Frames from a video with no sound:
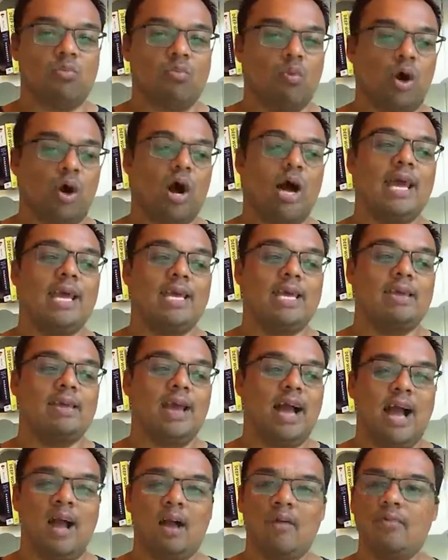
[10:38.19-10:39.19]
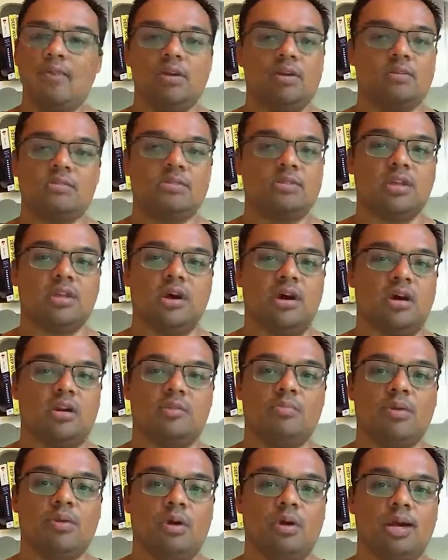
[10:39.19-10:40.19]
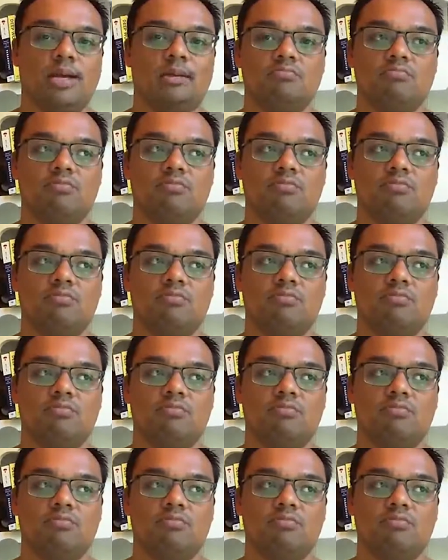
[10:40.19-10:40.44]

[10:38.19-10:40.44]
Why haven't you started applying?